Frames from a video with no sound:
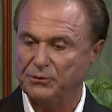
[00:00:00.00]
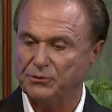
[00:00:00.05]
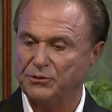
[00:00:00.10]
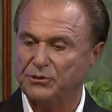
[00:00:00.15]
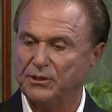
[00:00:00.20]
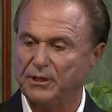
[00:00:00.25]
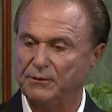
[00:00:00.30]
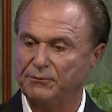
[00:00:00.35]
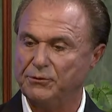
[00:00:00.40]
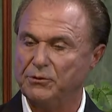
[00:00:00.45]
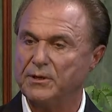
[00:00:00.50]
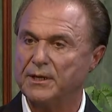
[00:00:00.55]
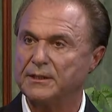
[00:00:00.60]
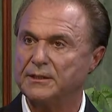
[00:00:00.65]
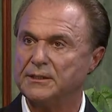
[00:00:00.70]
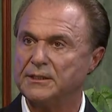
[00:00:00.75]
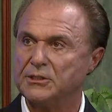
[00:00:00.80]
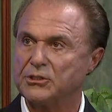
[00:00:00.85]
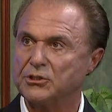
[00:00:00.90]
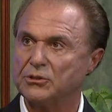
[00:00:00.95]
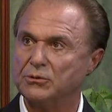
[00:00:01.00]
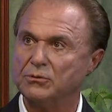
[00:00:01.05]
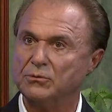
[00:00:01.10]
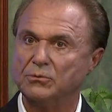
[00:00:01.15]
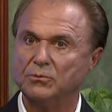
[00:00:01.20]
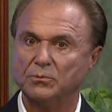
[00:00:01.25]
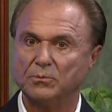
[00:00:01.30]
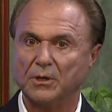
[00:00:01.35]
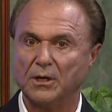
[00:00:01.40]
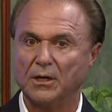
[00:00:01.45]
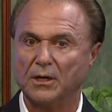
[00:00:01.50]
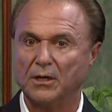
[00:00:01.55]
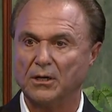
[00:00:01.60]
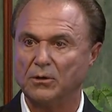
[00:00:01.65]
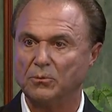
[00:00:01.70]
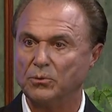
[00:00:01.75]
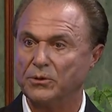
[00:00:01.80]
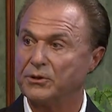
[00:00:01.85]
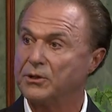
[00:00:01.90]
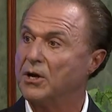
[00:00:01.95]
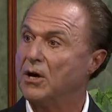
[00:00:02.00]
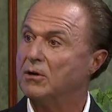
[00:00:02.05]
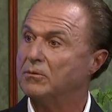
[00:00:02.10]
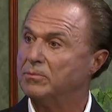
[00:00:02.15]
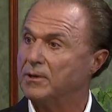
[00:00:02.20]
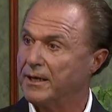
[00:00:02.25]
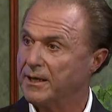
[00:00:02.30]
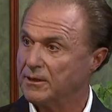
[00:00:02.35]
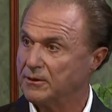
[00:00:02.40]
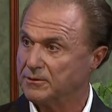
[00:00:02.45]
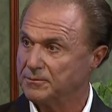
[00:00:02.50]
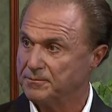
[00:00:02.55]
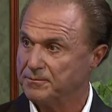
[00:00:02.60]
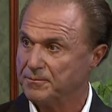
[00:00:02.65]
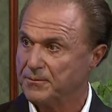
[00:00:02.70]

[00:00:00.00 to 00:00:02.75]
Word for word: you, if you had an issue uh, with gallbladder,